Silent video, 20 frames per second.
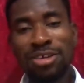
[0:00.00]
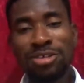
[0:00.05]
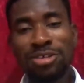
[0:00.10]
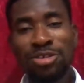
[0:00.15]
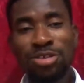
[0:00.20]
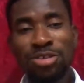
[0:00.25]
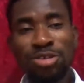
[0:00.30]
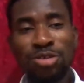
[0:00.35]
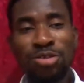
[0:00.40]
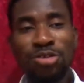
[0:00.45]

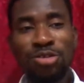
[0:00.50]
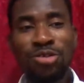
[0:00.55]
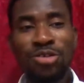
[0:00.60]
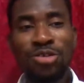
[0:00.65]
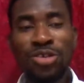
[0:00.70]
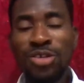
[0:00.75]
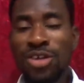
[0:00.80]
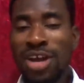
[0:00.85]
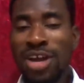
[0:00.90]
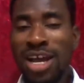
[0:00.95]
So,
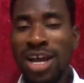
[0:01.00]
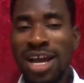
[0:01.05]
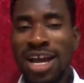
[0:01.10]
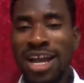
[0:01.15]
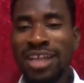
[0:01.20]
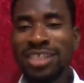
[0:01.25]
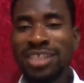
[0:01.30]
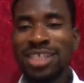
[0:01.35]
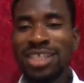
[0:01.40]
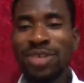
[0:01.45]

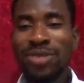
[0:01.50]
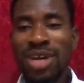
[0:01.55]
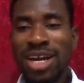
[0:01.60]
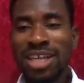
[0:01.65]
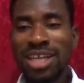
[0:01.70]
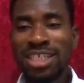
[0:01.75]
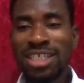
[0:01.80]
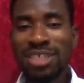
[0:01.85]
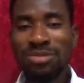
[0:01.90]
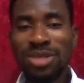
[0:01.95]
and someone
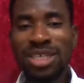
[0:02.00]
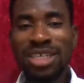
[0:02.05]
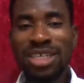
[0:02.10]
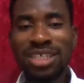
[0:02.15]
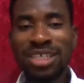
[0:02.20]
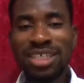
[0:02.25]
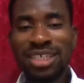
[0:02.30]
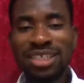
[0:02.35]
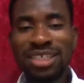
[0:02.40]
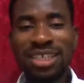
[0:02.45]
asked me
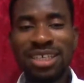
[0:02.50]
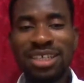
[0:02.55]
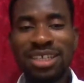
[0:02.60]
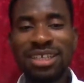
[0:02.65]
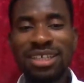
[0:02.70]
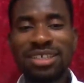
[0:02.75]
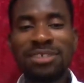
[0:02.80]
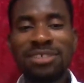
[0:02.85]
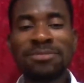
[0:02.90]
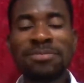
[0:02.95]
yesterday that